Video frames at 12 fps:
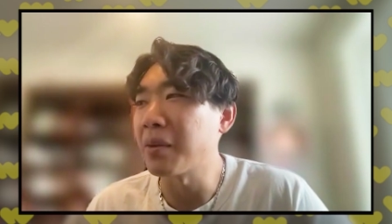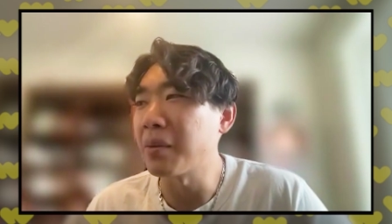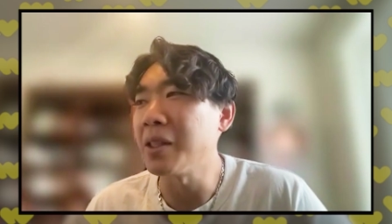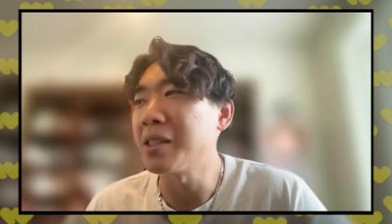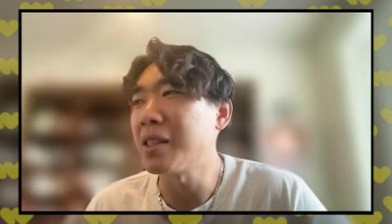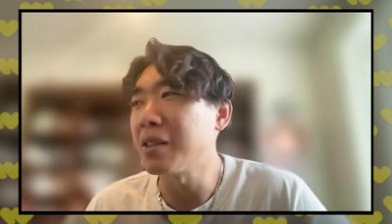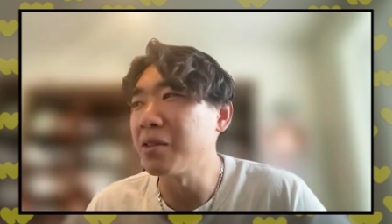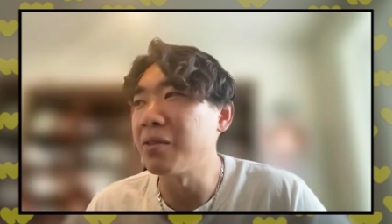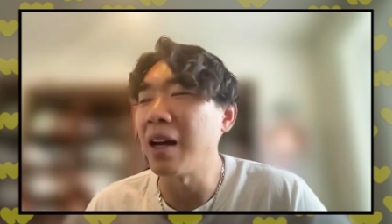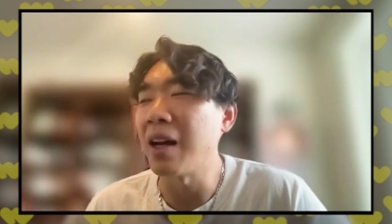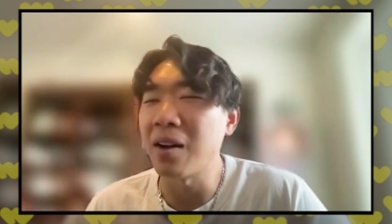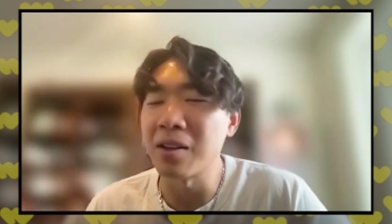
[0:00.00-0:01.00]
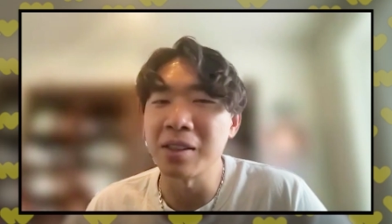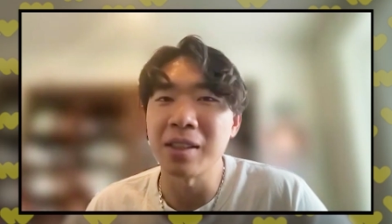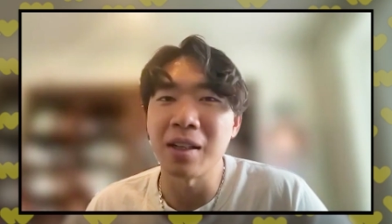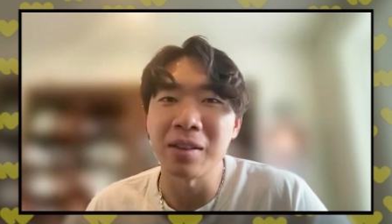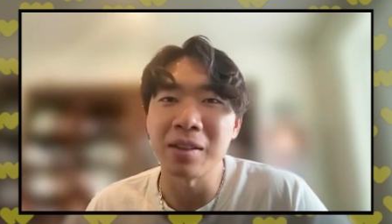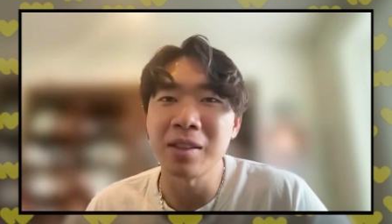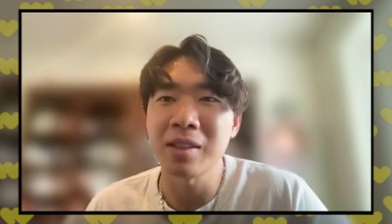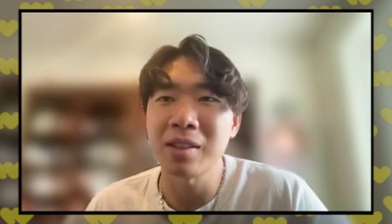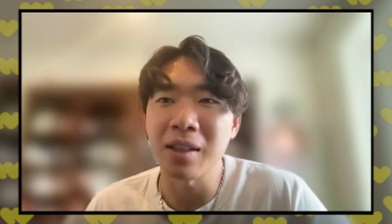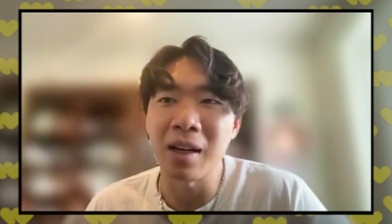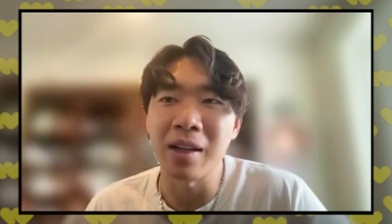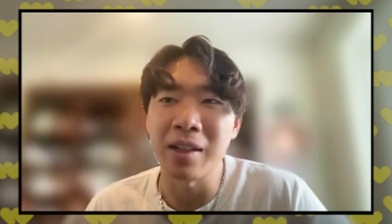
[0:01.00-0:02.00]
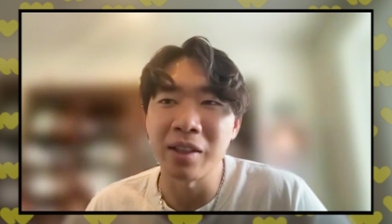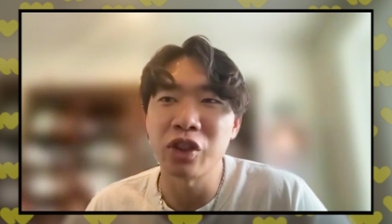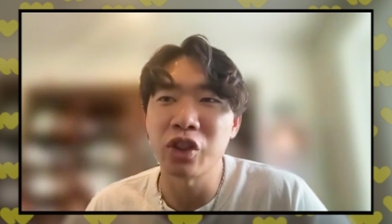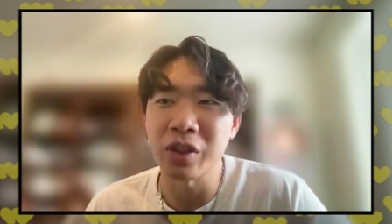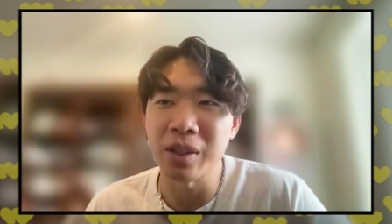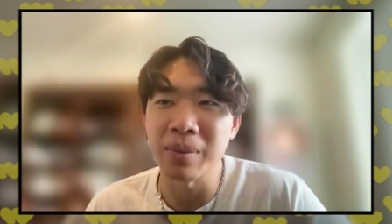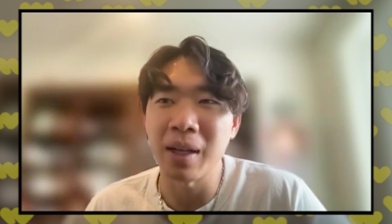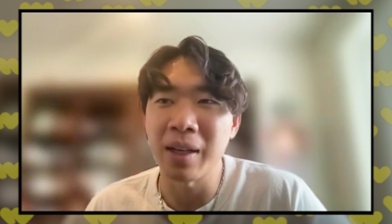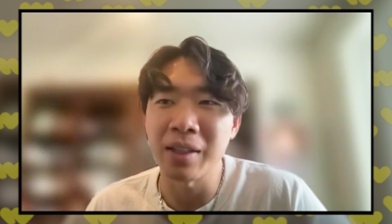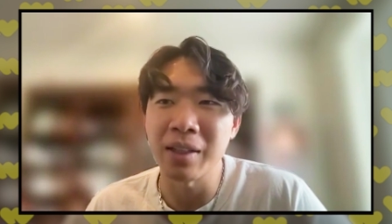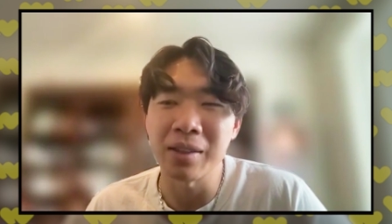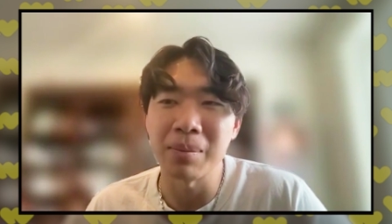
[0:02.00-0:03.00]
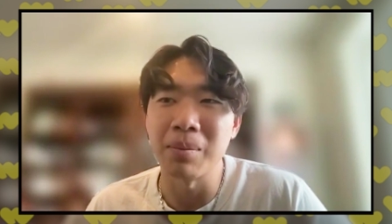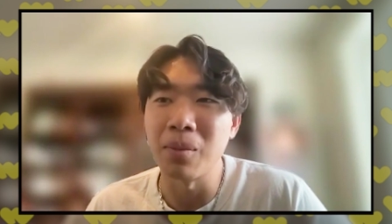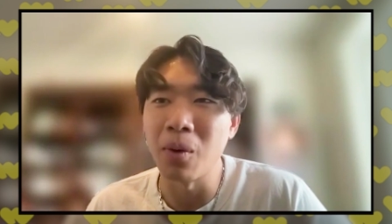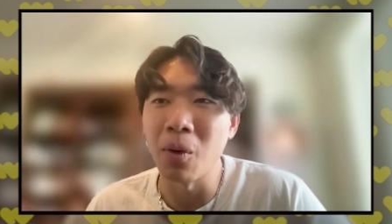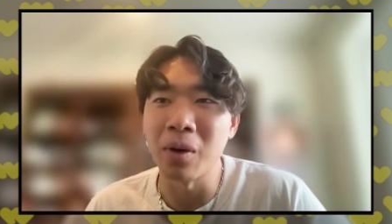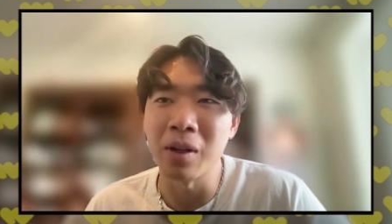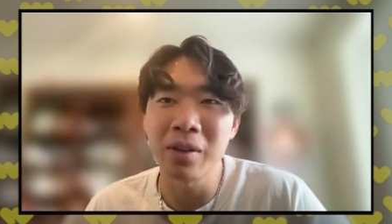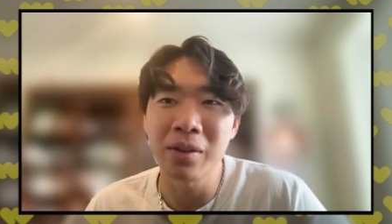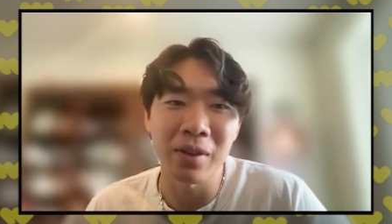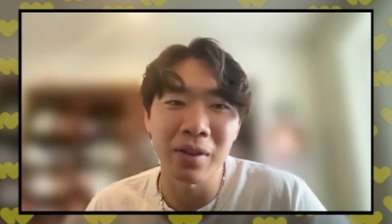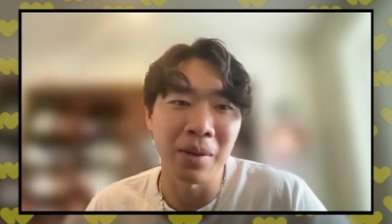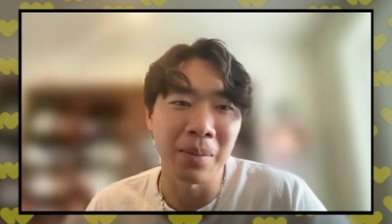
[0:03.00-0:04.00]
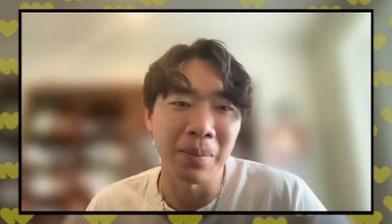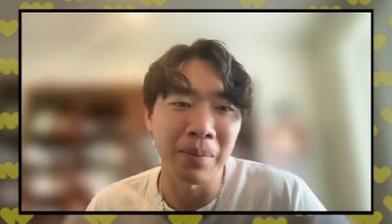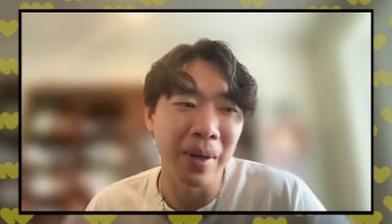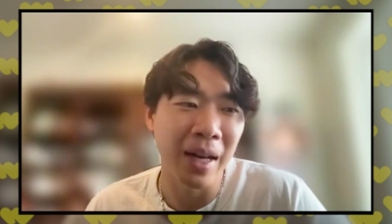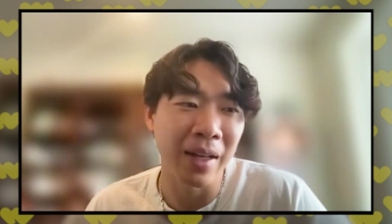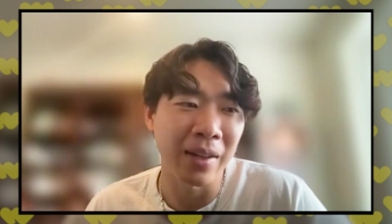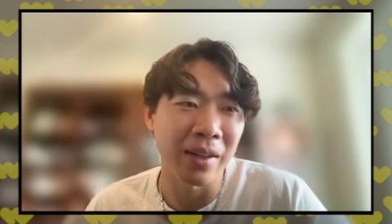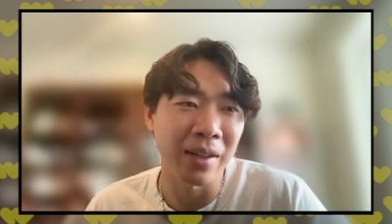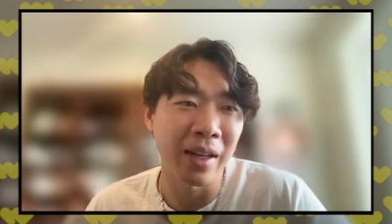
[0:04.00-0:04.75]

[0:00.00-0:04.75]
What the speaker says: We still vet our sellers. It is streamlined more from back in the